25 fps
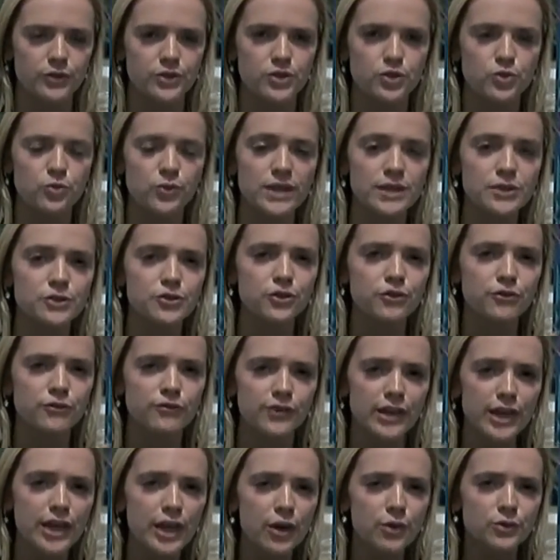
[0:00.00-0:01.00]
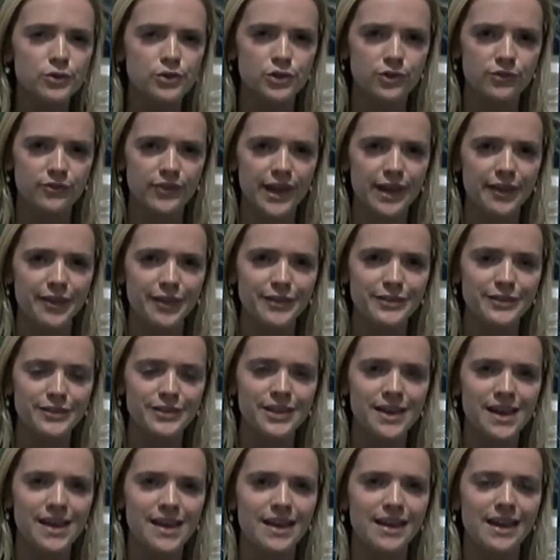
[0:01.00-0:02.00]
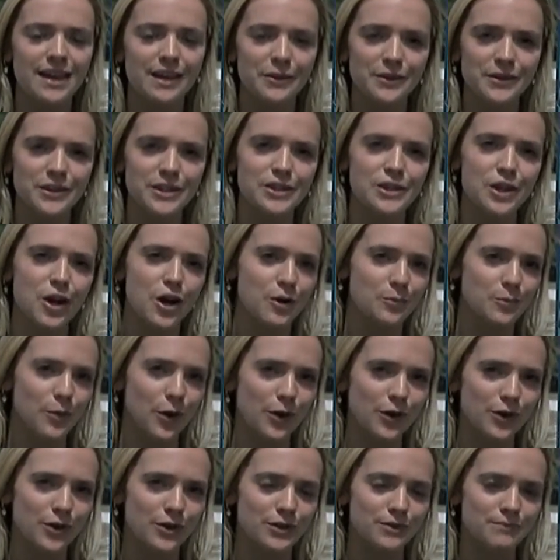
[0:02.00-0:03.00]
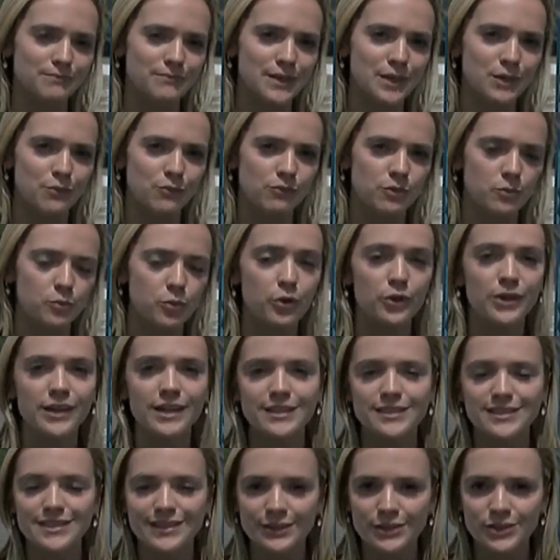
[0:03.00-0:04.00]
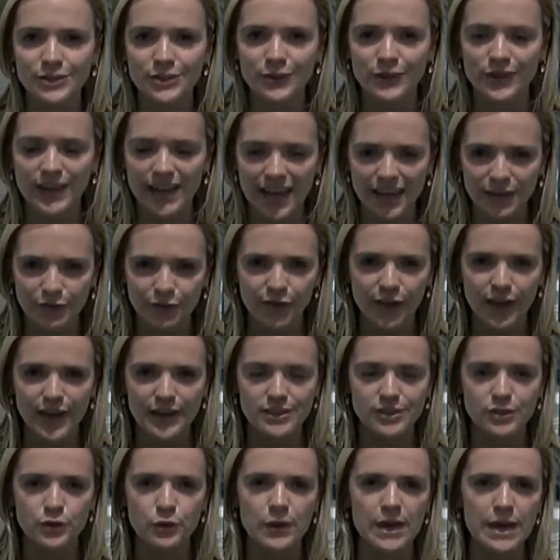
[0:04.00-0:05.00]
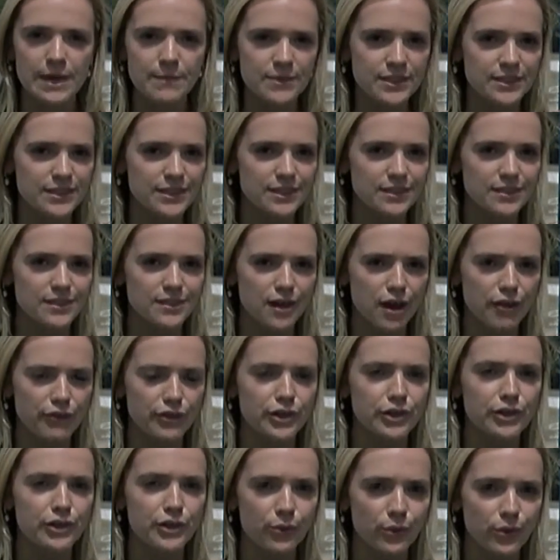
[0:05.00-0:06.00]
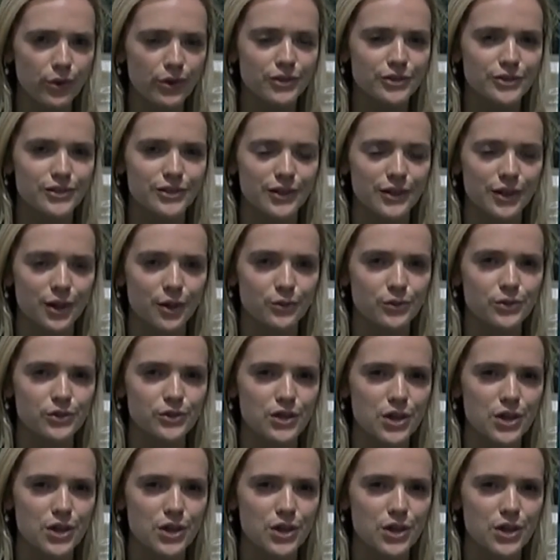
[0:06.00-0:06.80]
stricter video surveillance here at the dog park. Reporting in Sarasota, Kate Flexter, ABC 7, your Suncoast